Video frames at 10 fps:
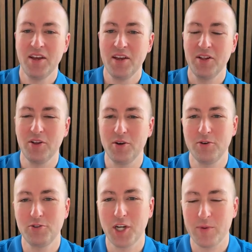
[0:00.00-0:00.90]

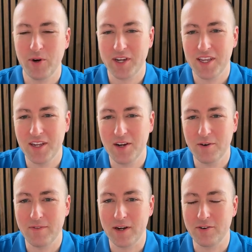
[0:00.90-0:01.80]
Hello, John Marquis here,
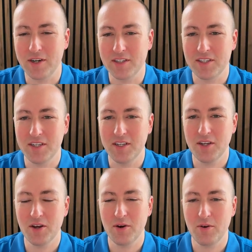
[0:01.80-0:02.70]
founder and
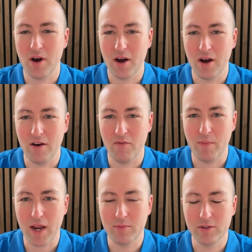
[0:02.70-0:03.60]
CEO of
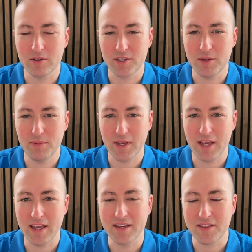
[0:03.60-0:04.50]

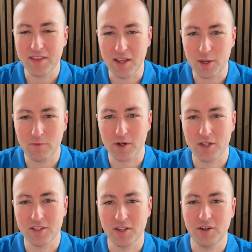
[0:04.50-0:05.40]
MyBuilderCPA. Thank you for
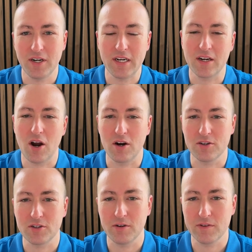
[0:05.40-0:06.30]
considering our
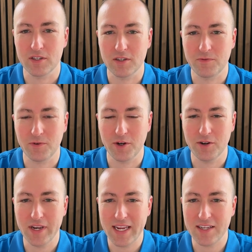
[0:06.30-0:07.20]
services for your
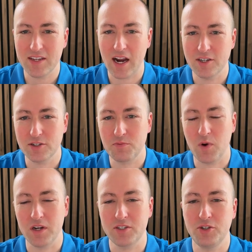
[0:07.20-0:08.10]
needs. I just
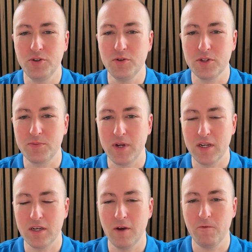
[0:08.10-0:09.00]
want to
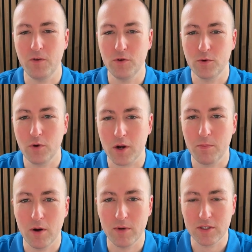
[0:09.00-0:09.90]
spend a few quick
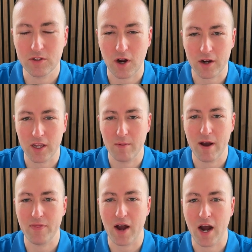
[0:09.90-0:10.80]
moments talking
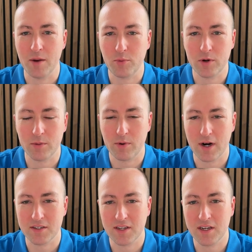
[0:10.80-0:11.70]
about the onboarding
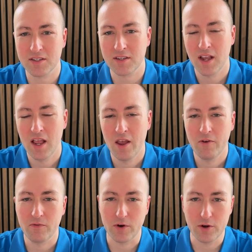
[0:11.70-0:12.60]
process.
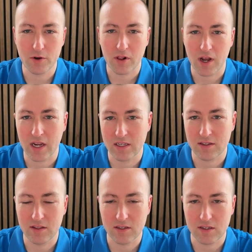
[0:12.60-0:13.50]
For new clients,
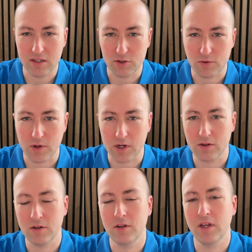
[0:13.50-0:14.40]
this is
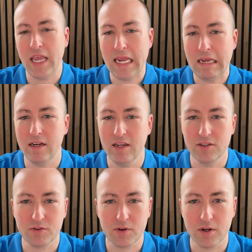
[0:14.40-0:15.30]
critical, and
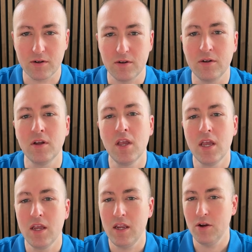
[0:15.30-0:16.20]
it's critical
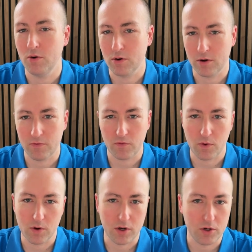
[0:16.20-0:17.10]
in order
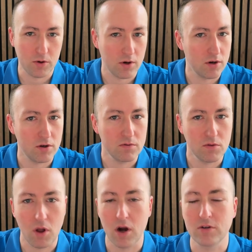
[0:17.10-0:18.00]
for your
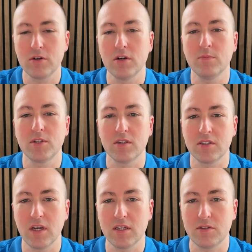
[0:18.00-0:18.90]
long-term
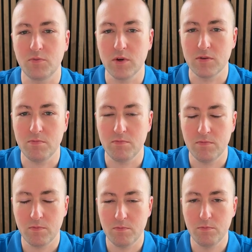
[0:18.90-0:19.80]
success with
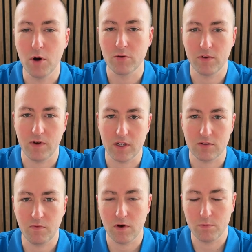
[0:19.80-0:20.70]
both of
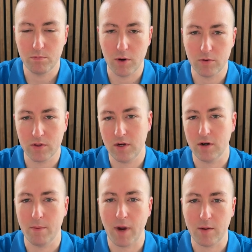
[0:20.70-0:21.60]
us, both here
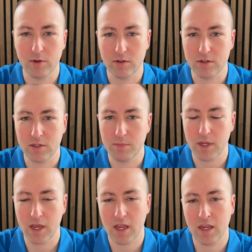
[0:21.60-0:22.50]
at
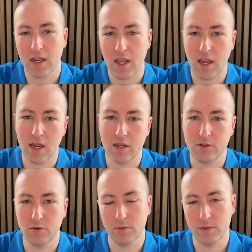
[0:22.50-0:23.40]
MyBuilderCPA and
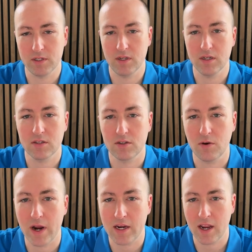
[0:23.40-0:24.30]
your business. So
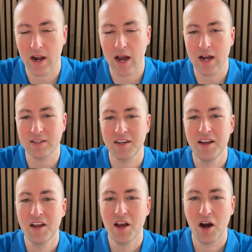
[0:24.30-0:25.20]
I cannot
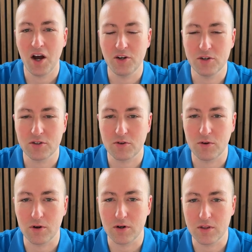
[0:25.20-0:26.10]

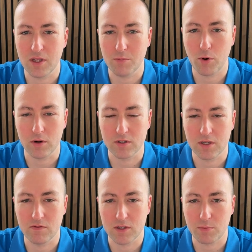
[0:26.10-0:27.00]
underscore the importance
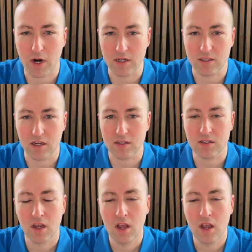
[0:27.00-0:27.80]
of this process.